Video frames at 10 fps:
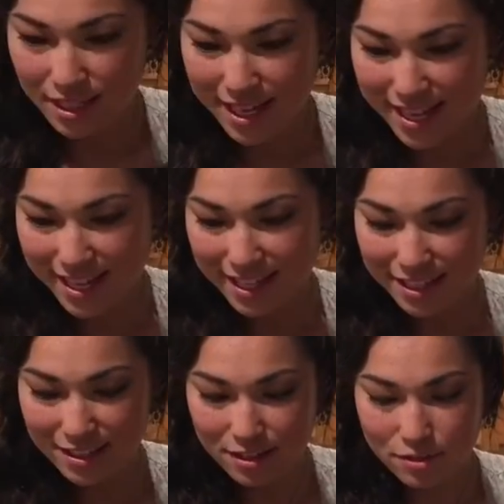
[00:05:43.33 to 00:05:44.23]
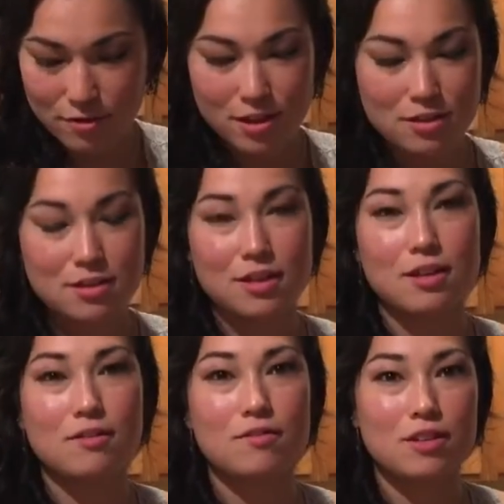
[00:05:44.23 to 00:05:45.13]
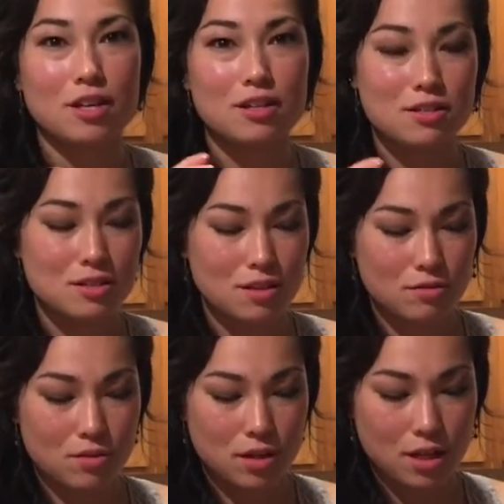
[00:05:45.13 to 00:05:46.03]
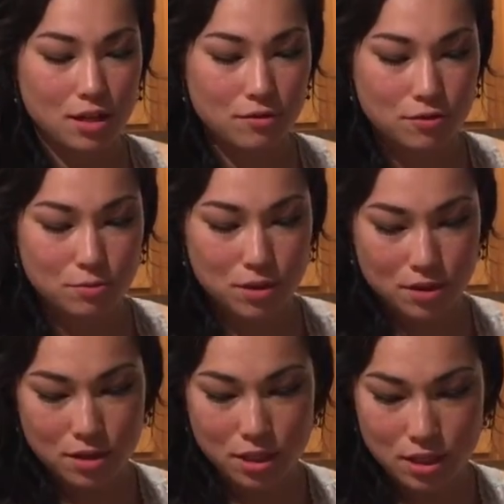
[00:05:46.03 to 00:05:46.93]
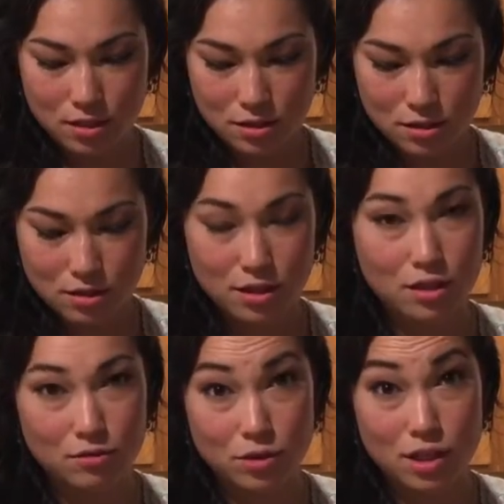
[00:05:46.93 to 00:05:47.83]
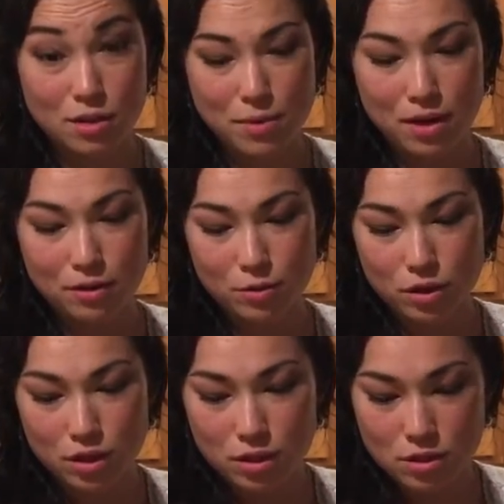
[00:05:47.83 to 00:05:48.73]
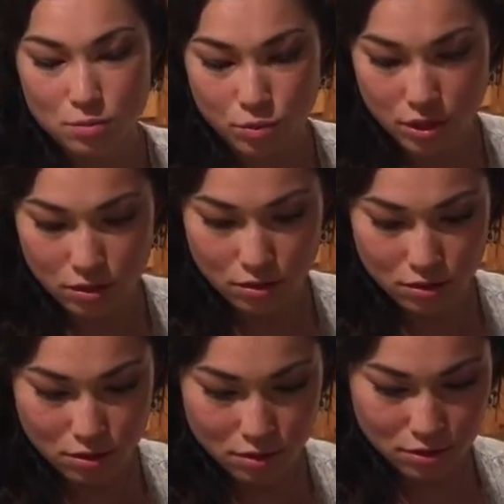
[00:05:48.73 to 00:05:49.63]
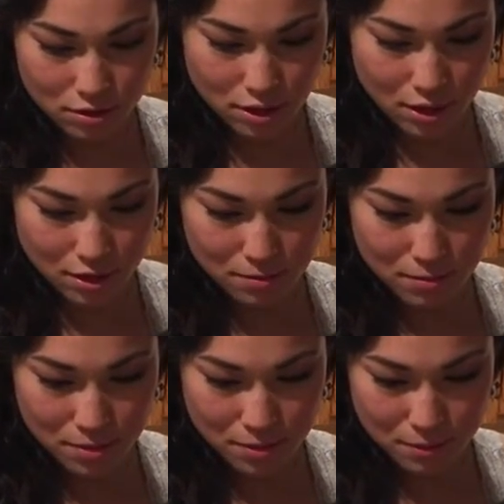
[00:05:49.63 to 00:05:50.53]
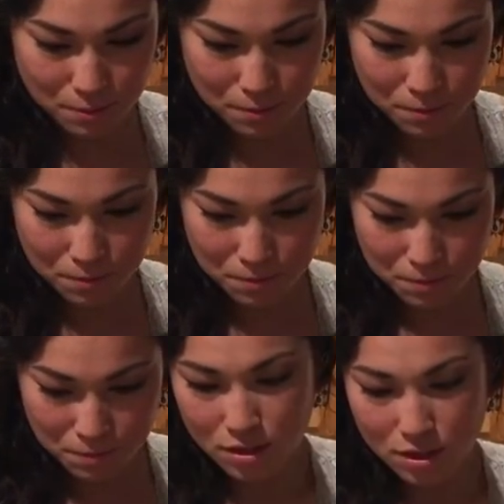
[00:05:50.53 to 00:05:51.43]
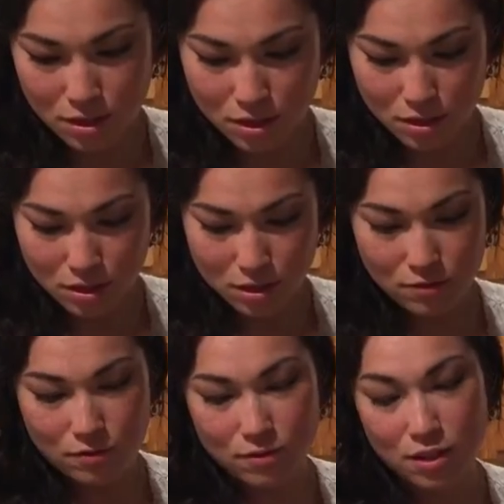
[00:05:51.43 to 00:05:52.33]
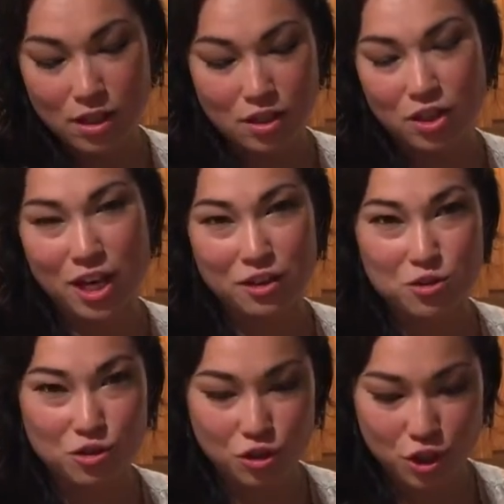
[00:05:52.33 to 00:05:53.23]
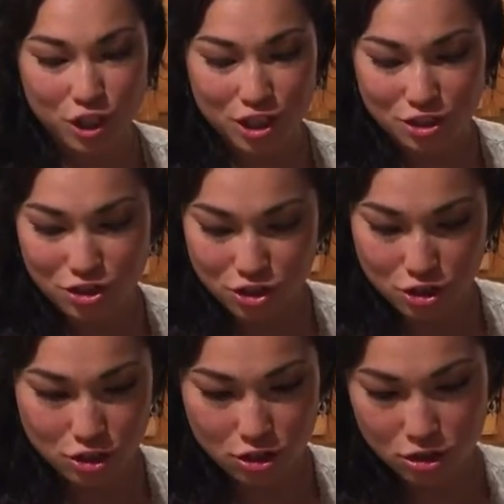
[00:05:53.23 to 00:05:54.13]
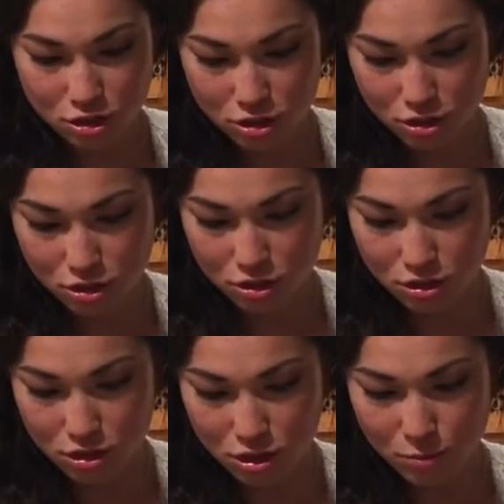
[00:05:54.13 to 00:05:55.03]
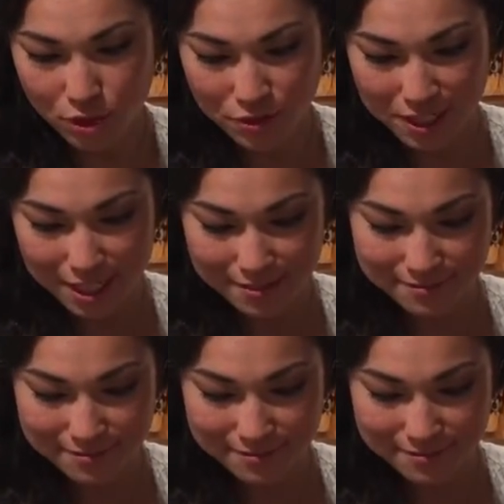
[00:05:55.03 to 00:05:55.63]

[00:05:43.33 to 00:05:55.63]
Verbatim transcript: and the rest of the nuts that we left behind that were in the batter we're gonna sprinkle on top and give a little extra crunch to the brownie